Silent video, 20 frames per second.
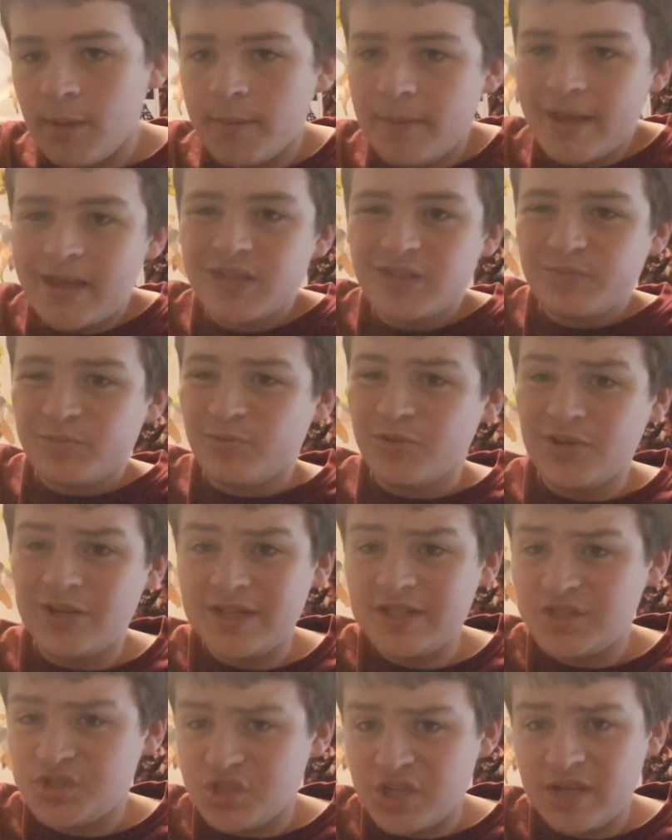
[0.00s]
makes
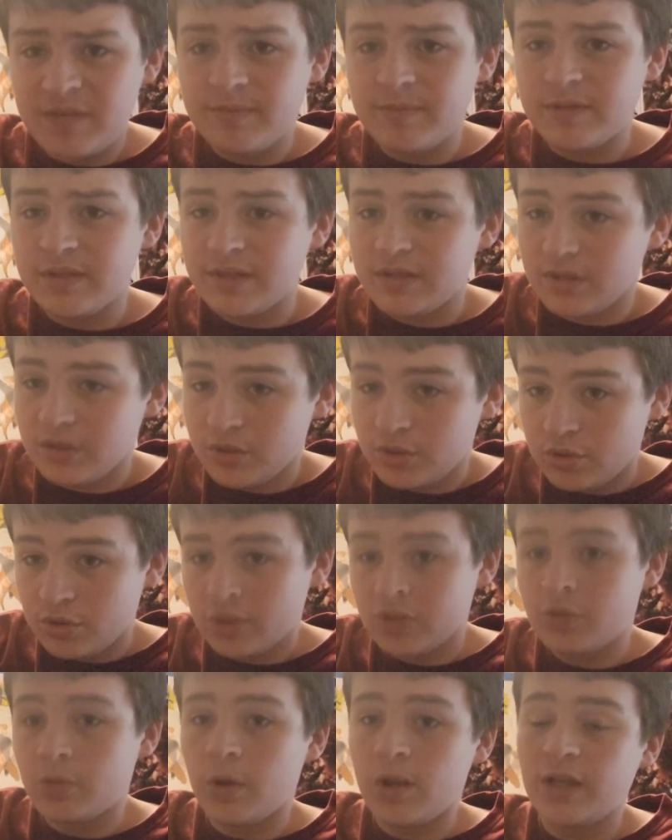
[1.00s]
pretty cheap,
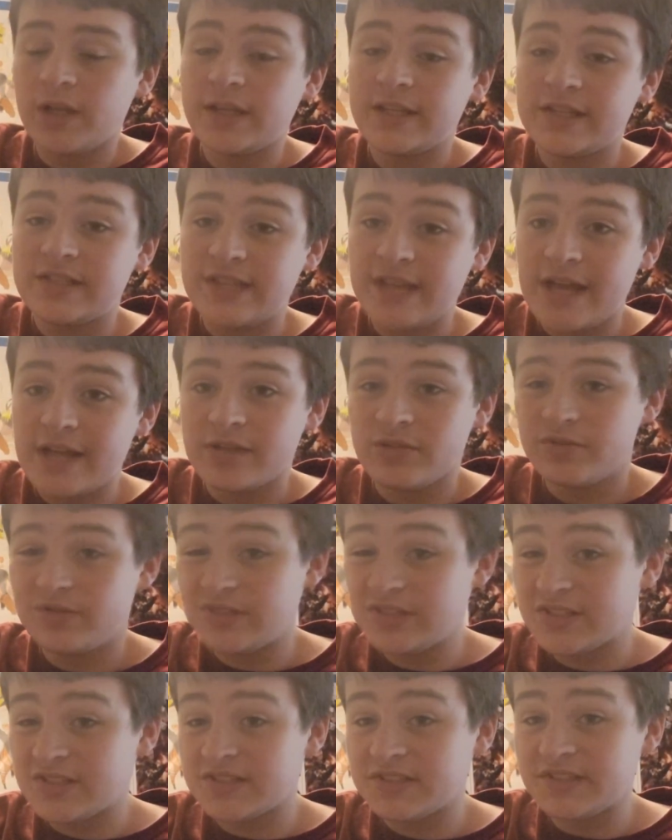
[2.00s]
good quality statues.
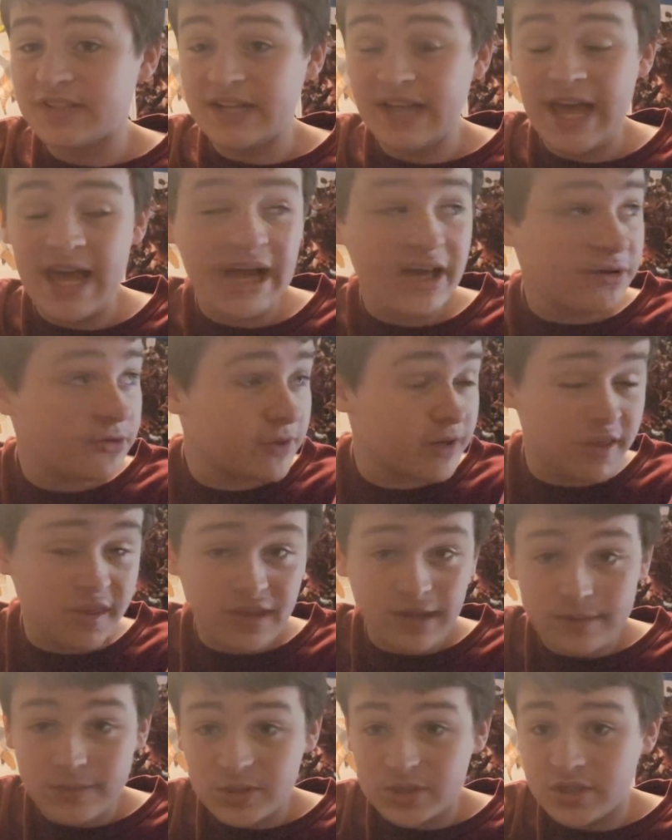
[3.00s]
This isn't an ad or anything,
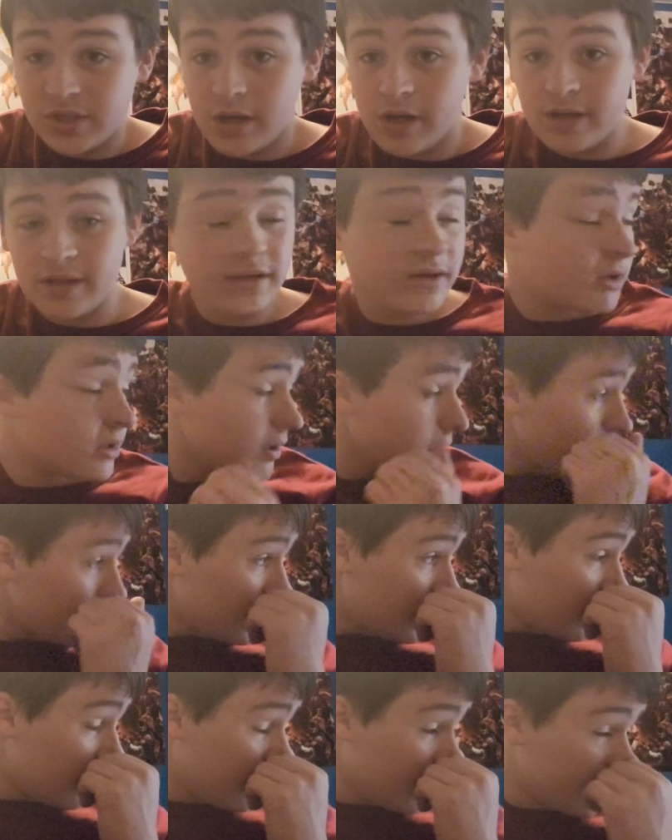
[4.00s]
I'm just talking here.
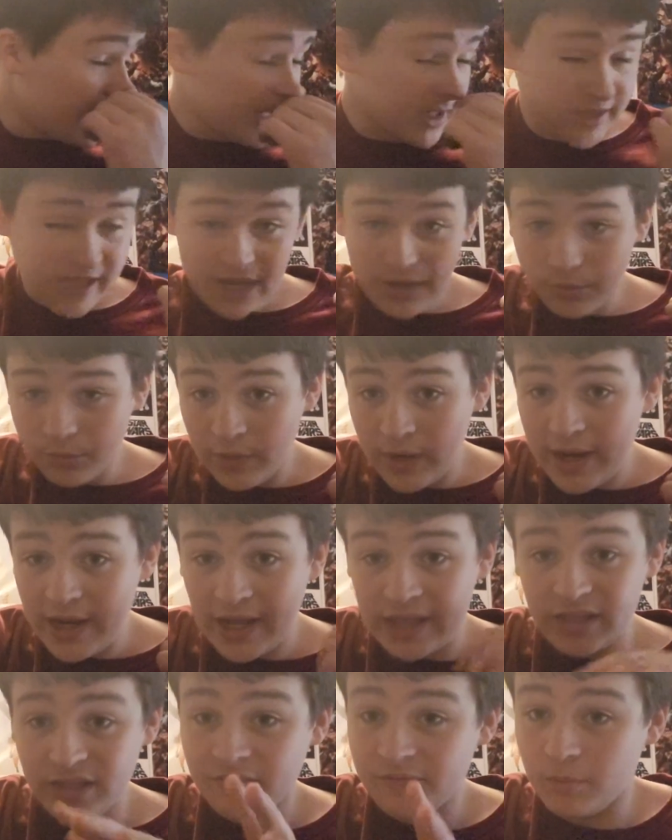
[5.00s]
Like that rate,
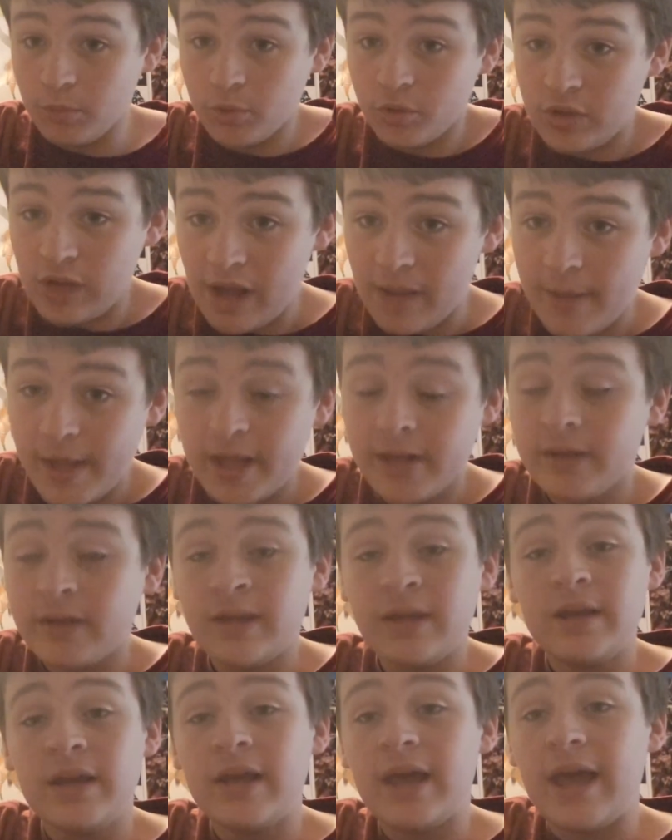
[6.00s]
I love Mortal Kombat,
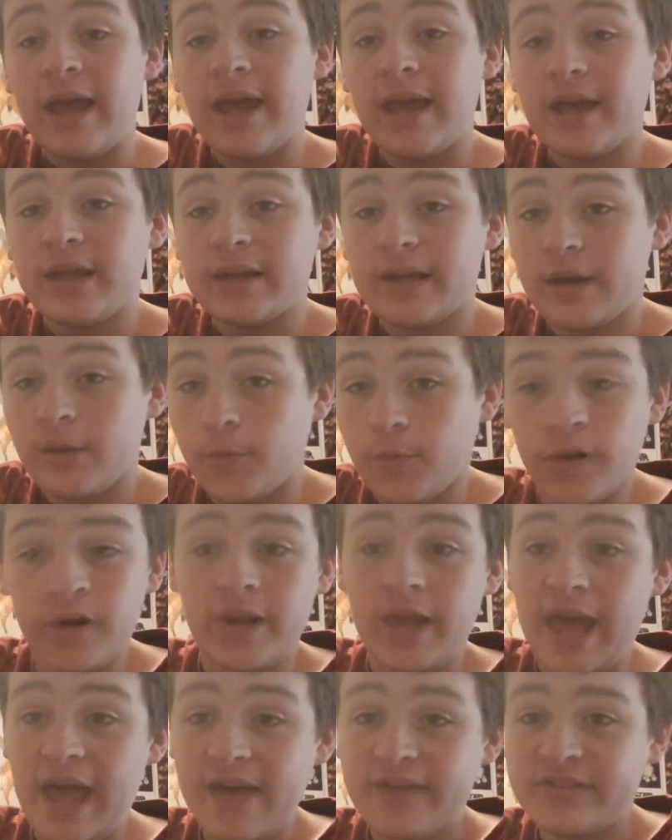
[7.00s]
and I want to
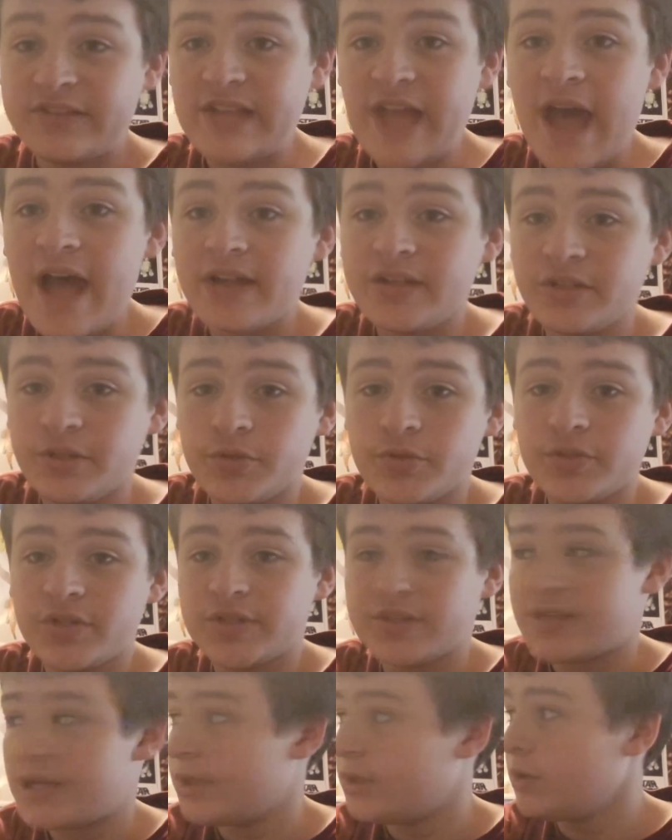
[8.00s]
have statues
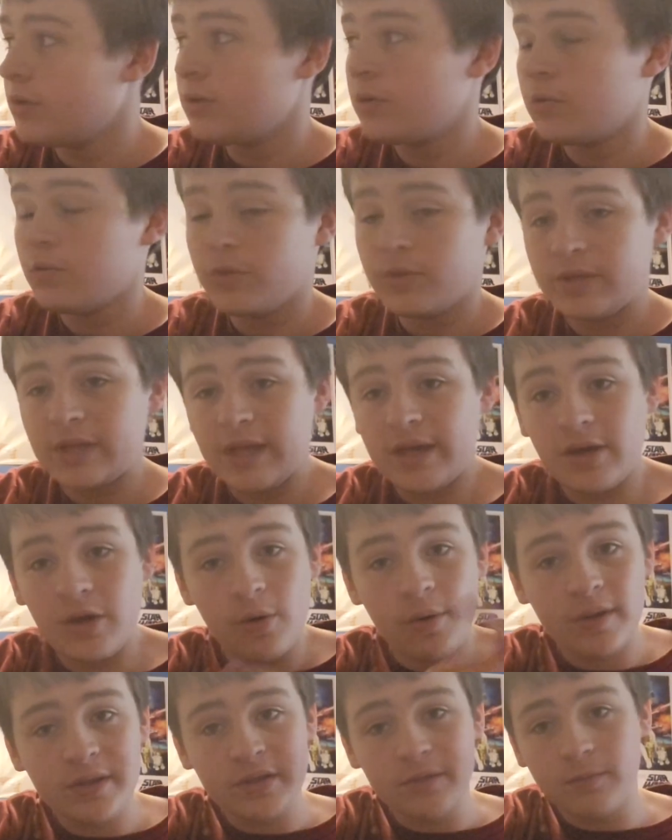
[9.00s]
because they look cool and they go
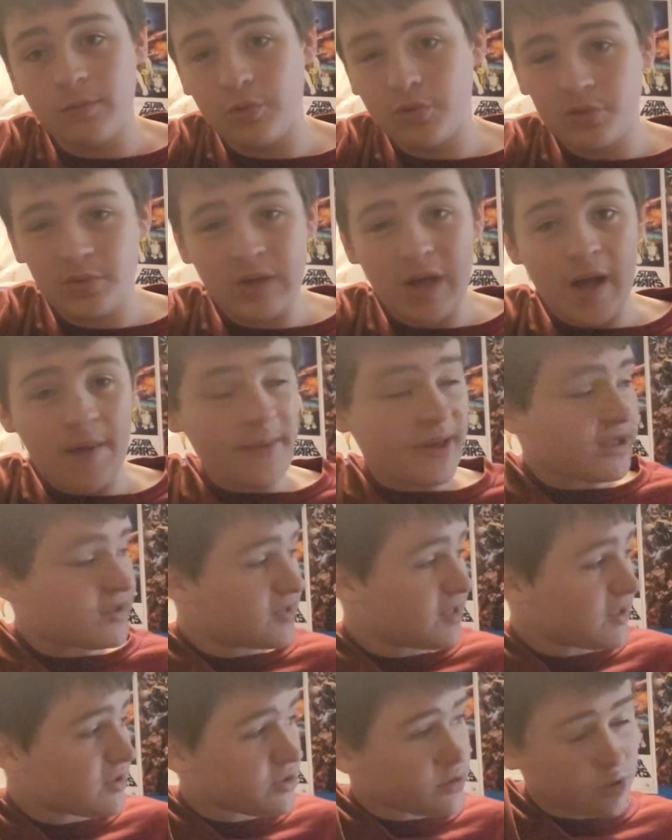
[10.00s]
on the Mortal Kombat
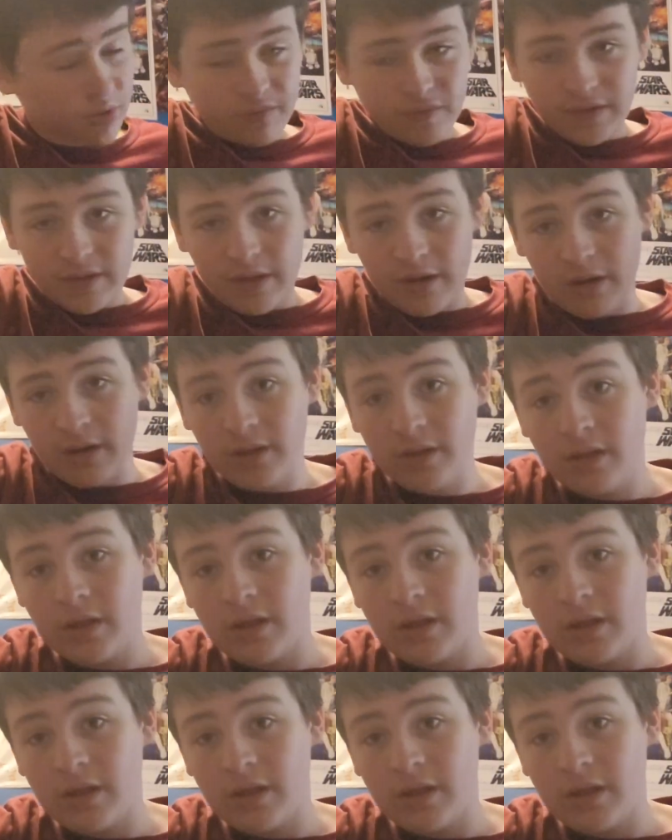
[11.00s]
section over there.